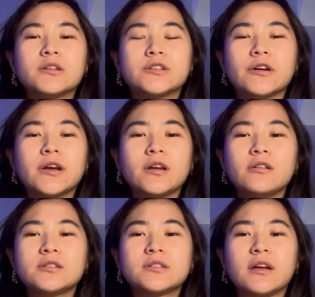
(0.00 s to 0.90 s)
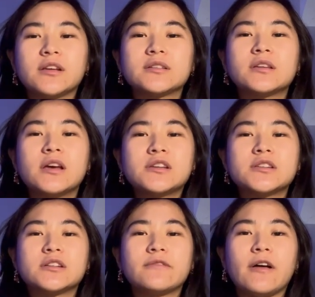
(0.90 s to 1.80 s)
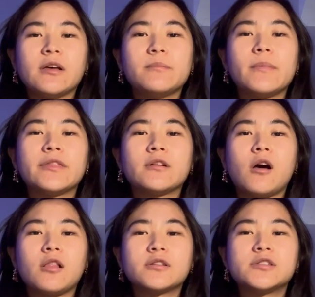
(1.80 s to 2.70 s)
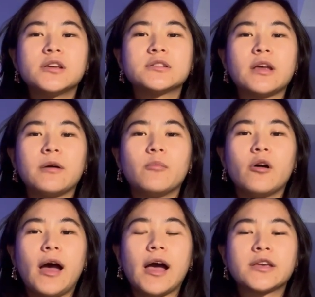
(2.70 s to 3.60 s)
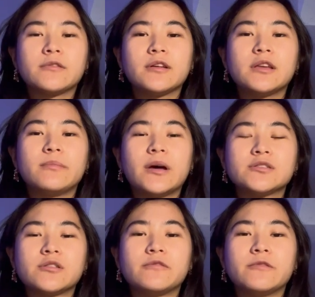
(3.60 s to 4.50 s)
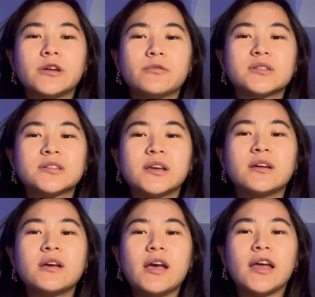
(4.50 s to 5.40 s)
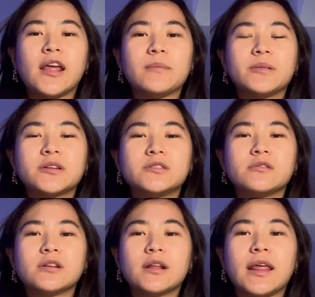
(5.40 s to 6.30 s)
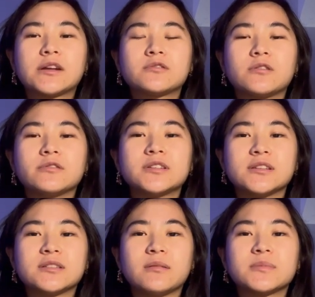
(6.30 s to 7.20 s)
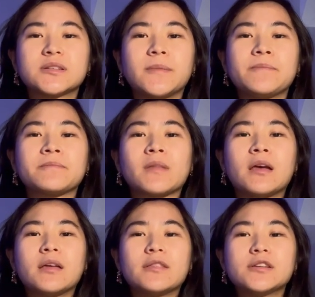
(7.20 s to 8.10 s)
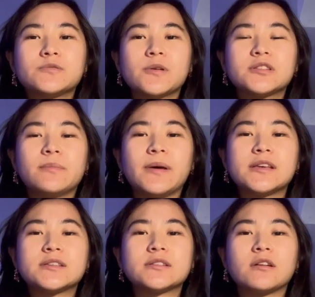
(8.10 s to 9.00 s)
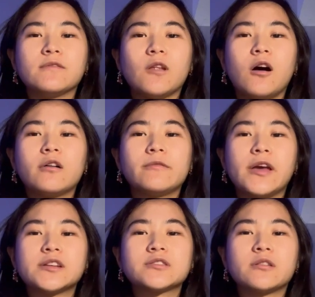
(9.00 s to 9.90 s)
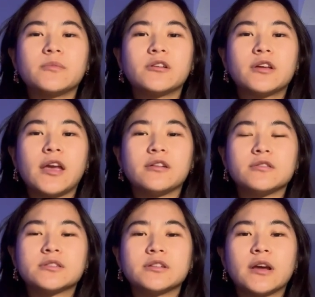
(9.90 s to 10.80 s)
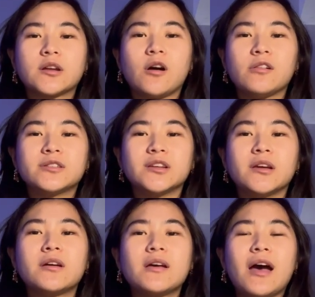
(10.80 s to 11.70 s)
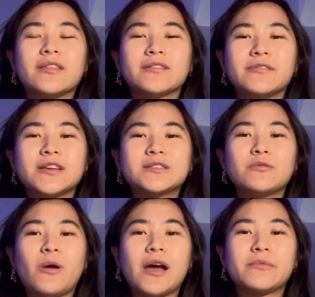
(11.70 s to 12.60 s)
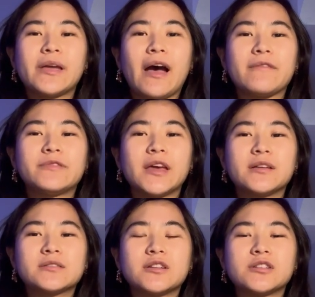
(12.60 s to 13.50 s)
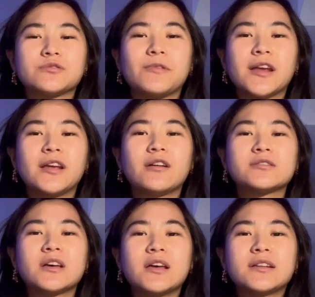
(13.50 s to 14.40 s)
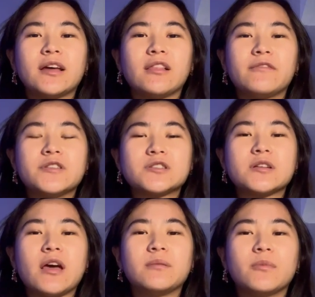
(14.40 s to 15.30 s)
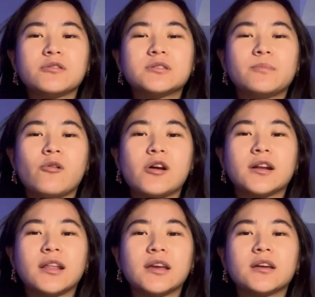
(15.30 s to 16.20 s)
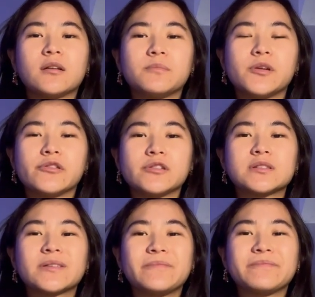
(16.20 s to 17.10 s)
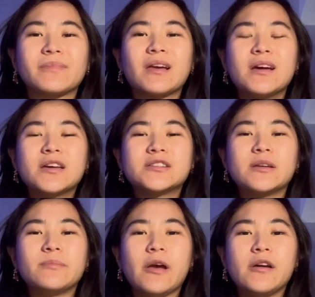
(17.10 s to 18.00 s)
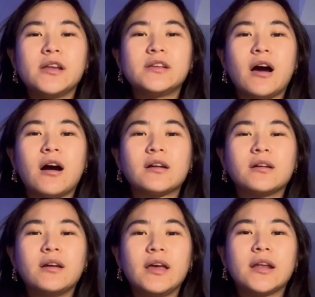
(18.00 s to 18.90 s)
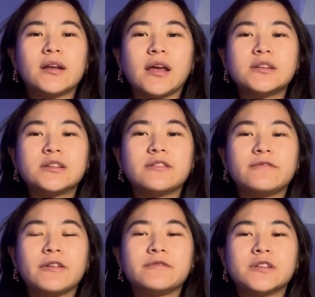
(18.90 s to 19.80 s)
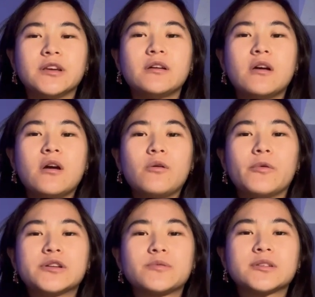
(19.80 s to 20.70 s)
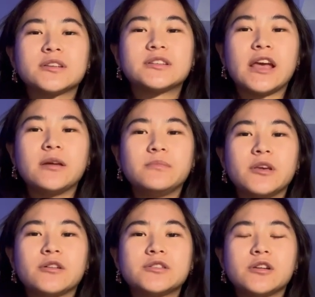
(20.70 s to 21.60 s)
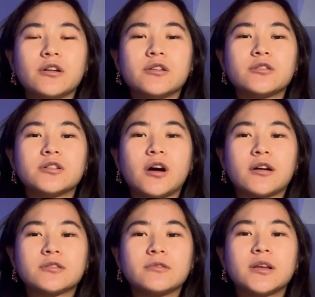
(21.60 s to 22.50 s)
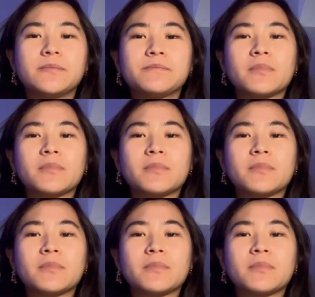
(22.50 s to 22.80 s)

During her studies, she developed methodologies that more accurately measured frequency and amplitude in electrical systems. This was the basis of long-range communicators and technology and the reason why we have things such as radios, television, and most importantly, computers. She married young in 1950, which was the same year she earned her doctorate.